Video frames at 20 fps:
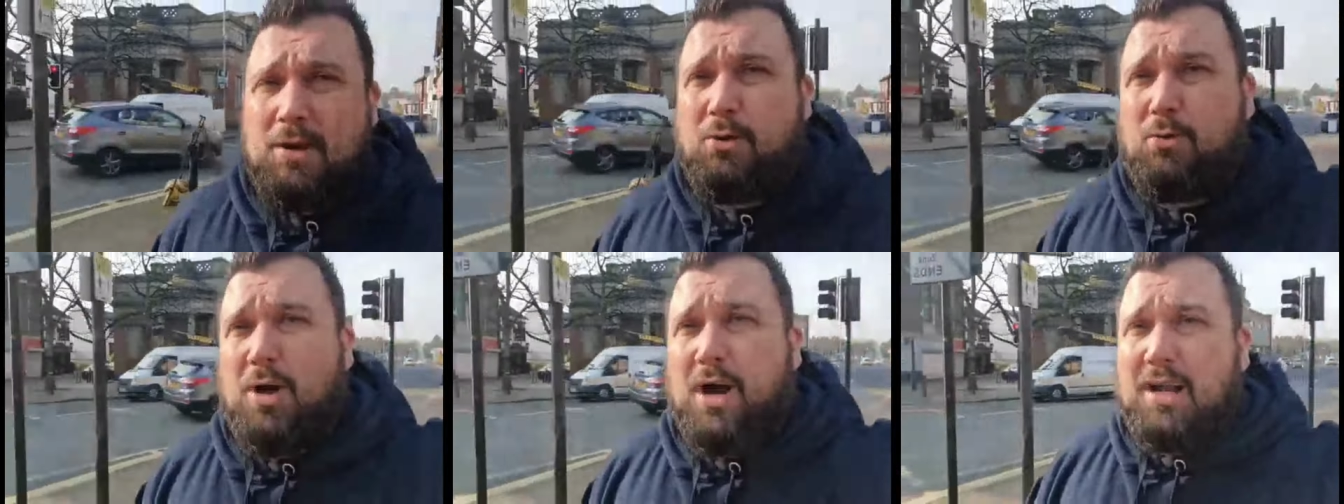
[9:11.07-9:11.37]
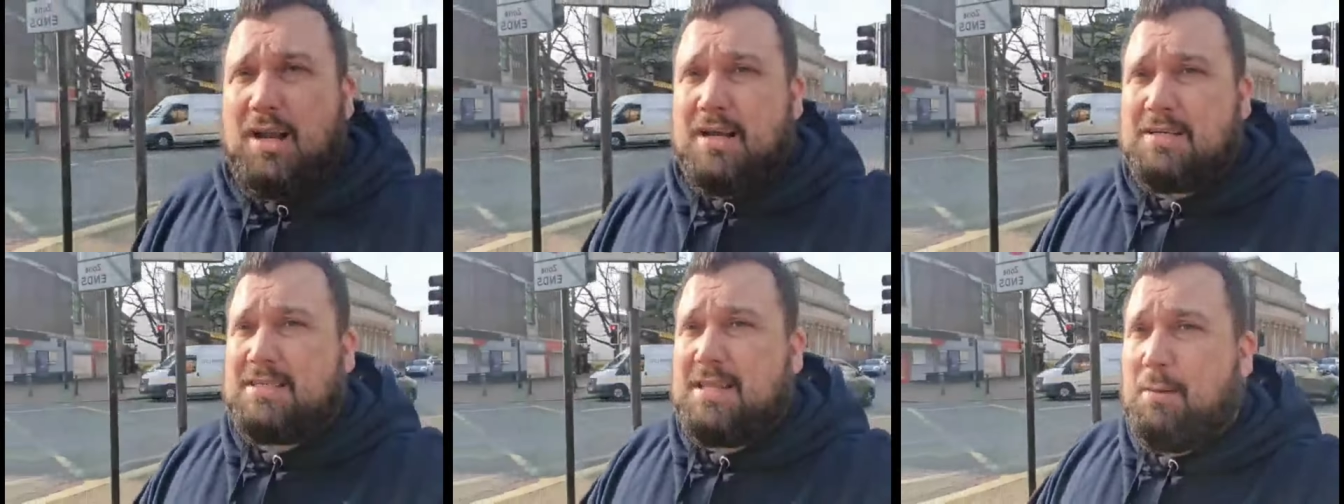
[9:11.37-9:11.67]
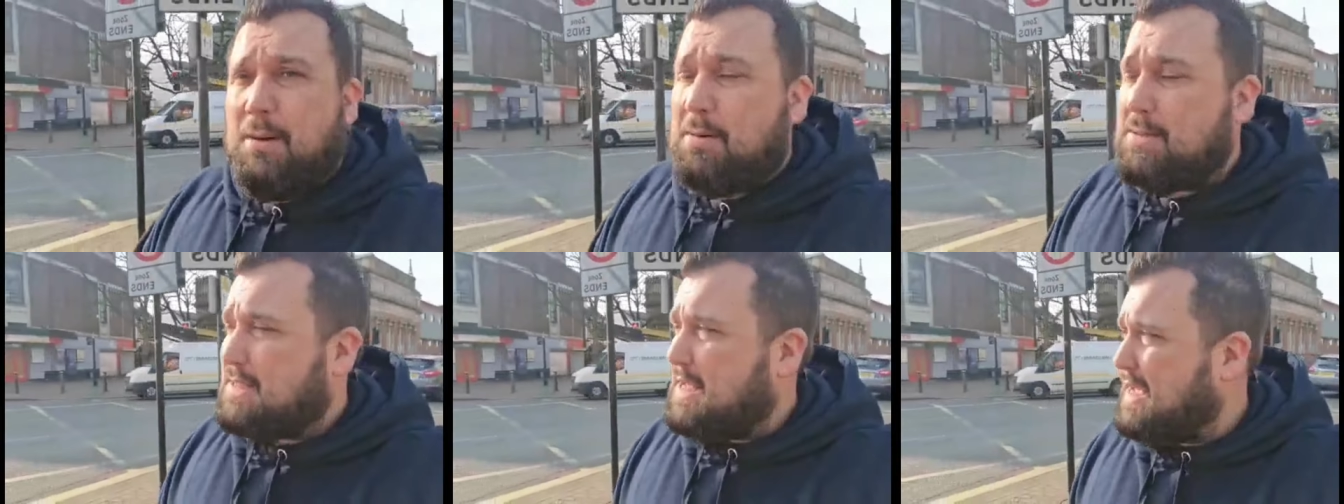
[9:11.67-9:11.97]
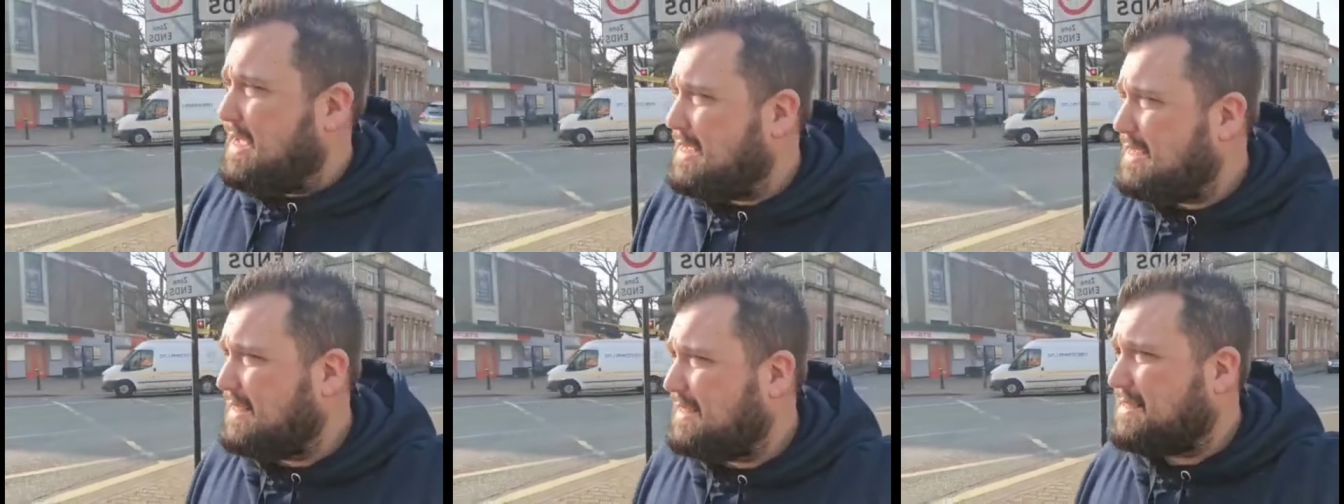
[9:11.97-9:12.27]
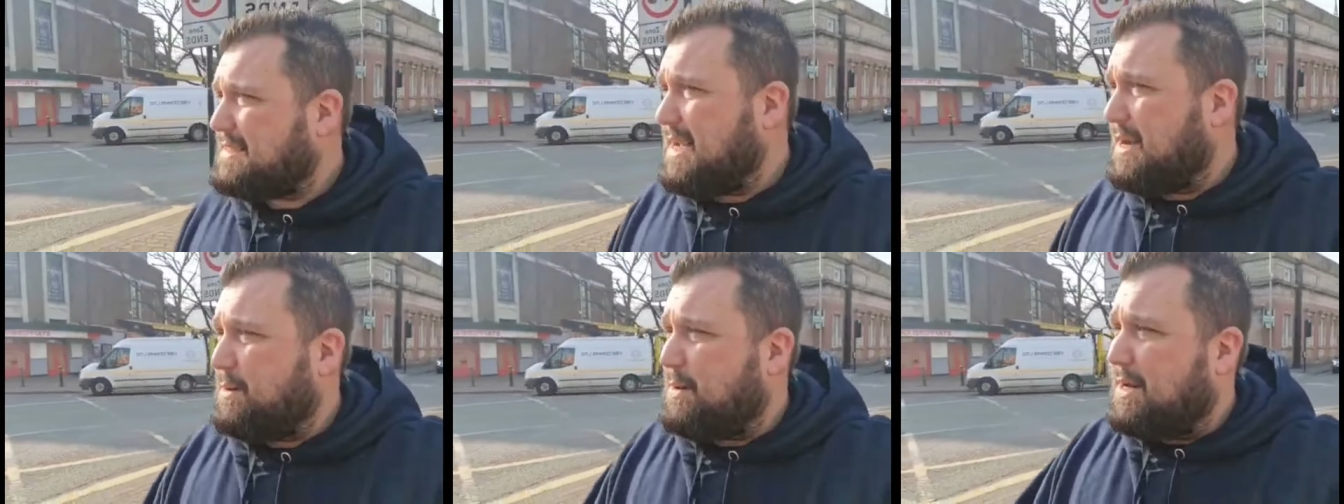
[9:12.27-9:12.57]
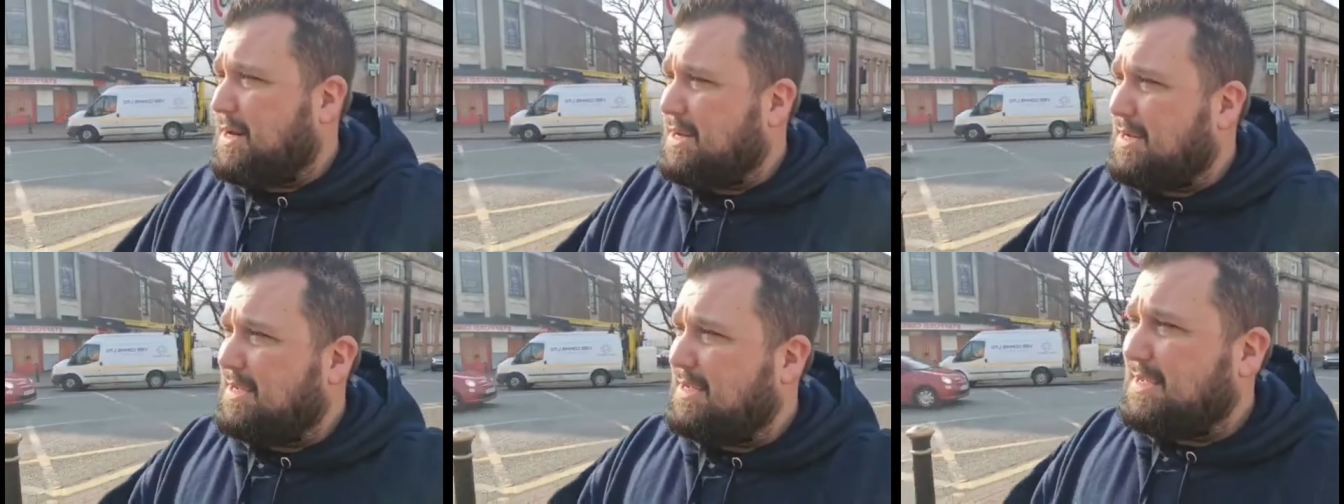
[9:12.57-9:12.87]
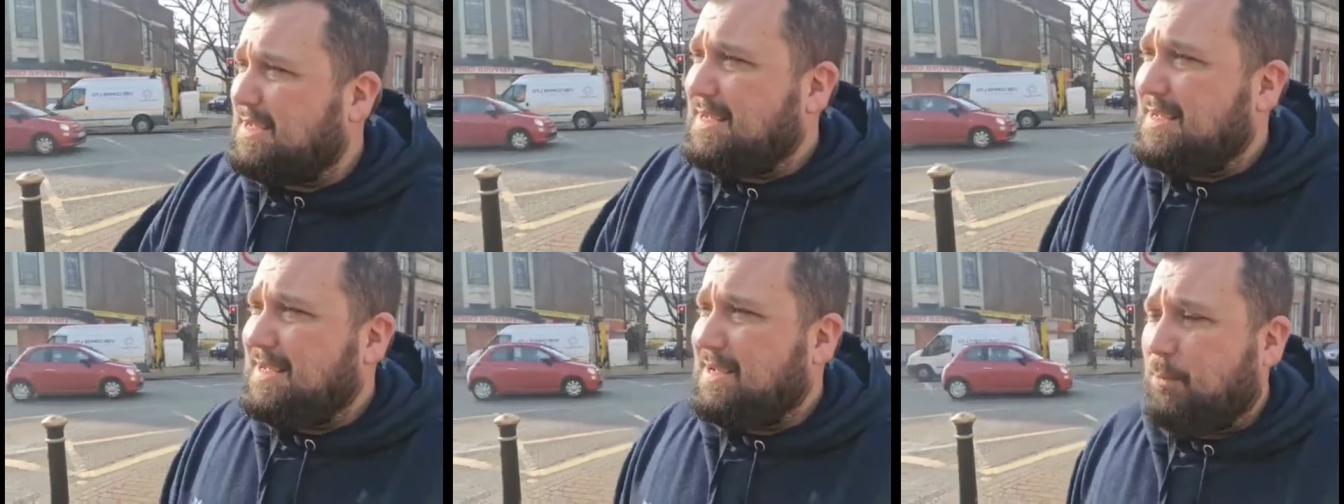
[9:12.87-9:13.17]
all right last time I was here. So uh,
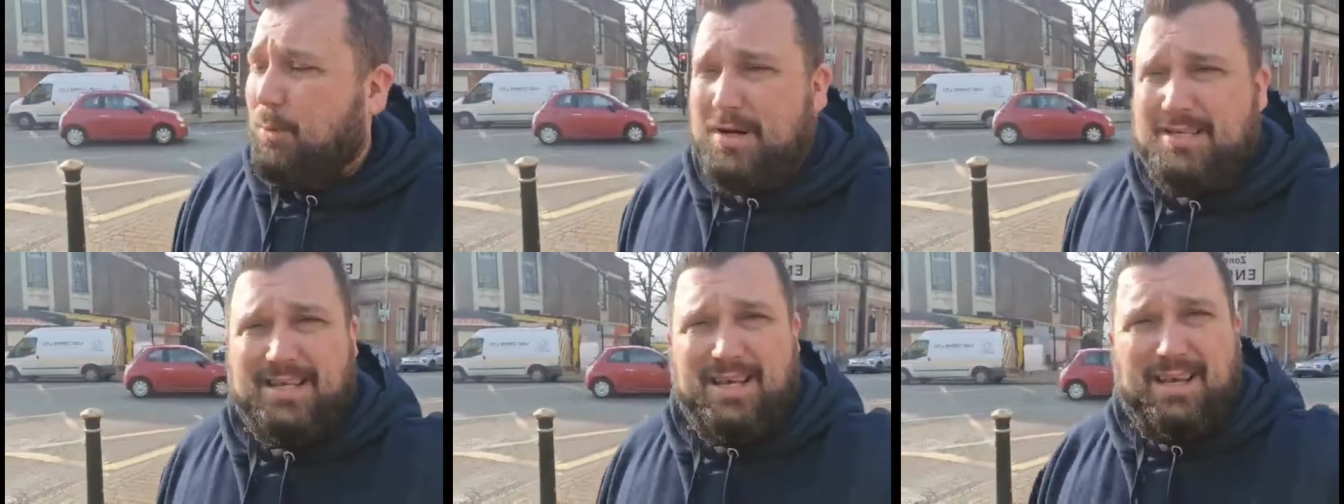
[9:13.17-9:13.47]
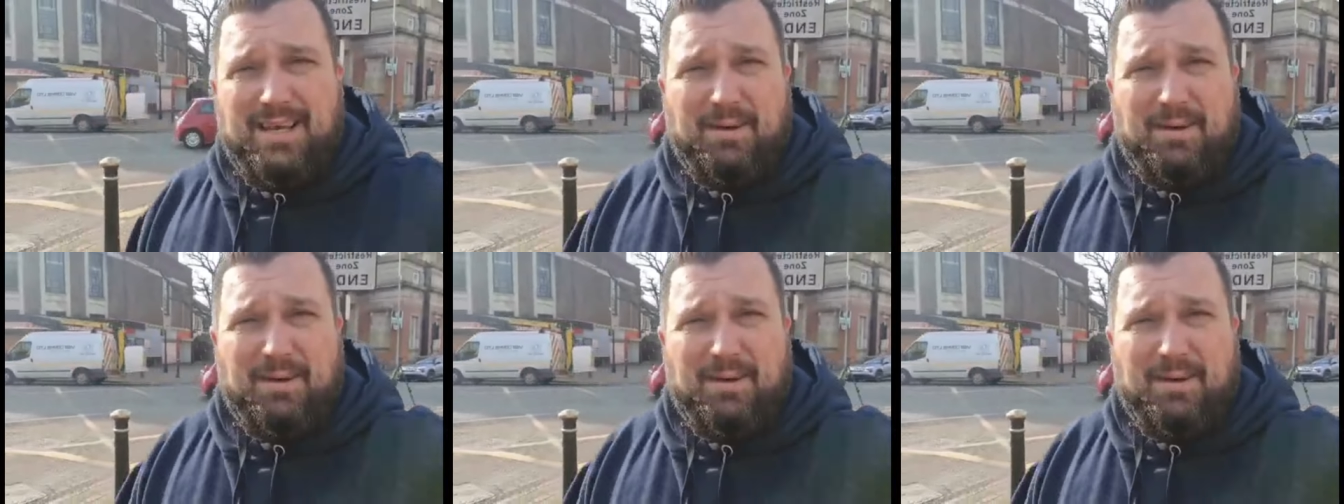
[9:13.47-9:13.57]
what is it?